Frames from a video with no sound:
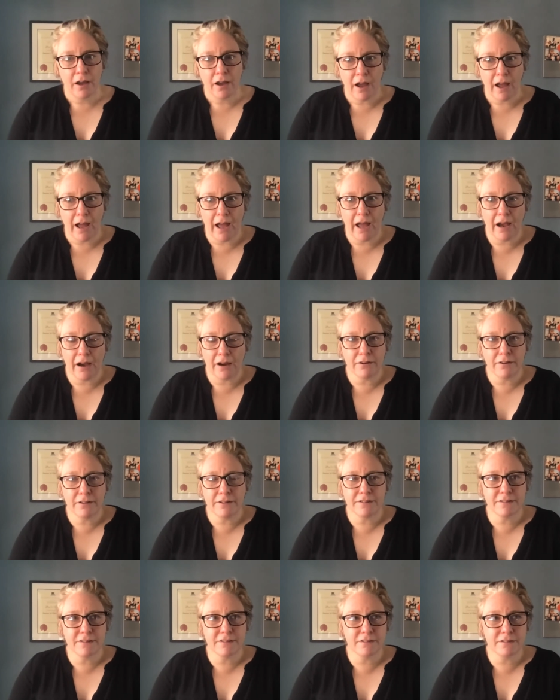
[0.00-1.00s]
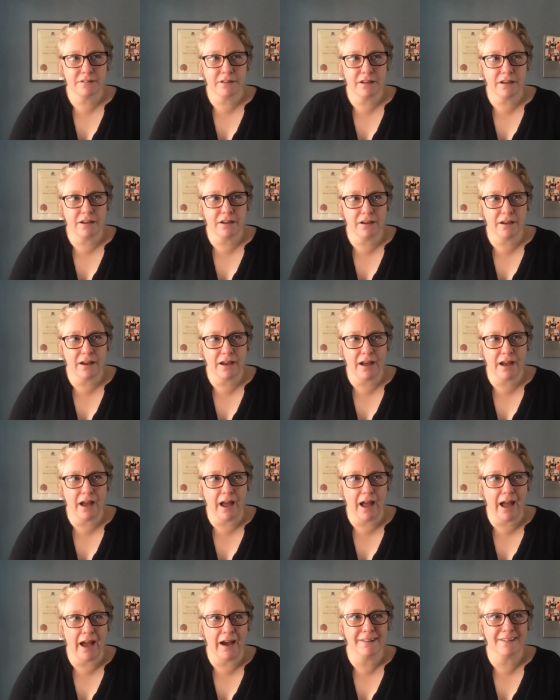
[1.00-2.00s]
How does
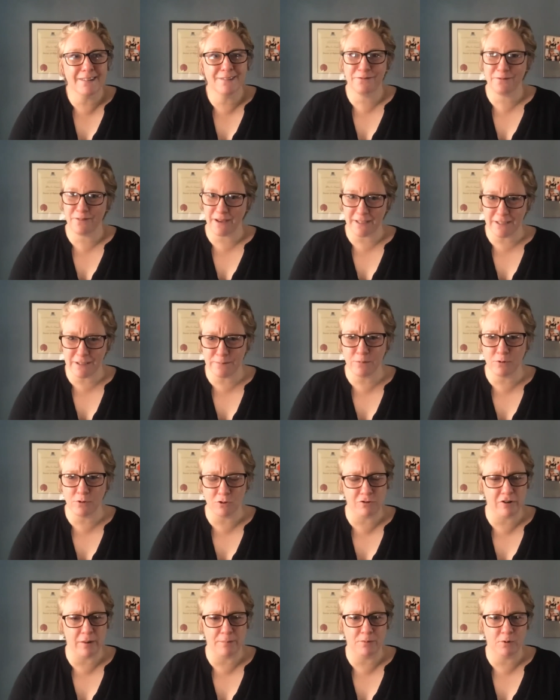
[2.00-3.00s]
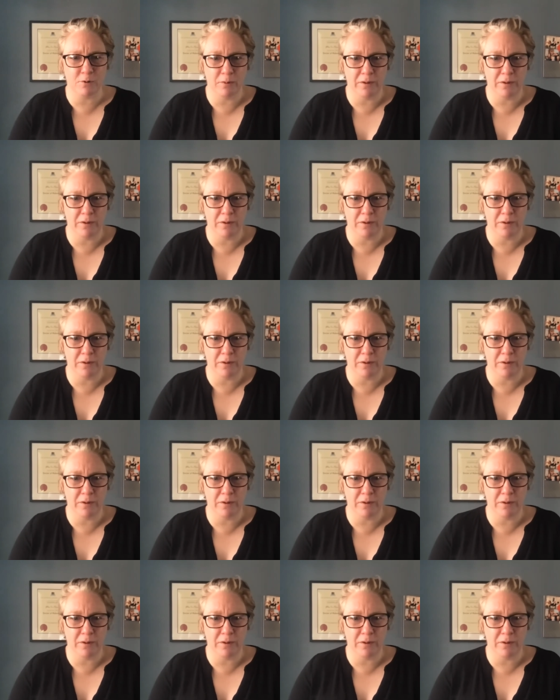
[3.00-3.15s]
how does Facebook grapple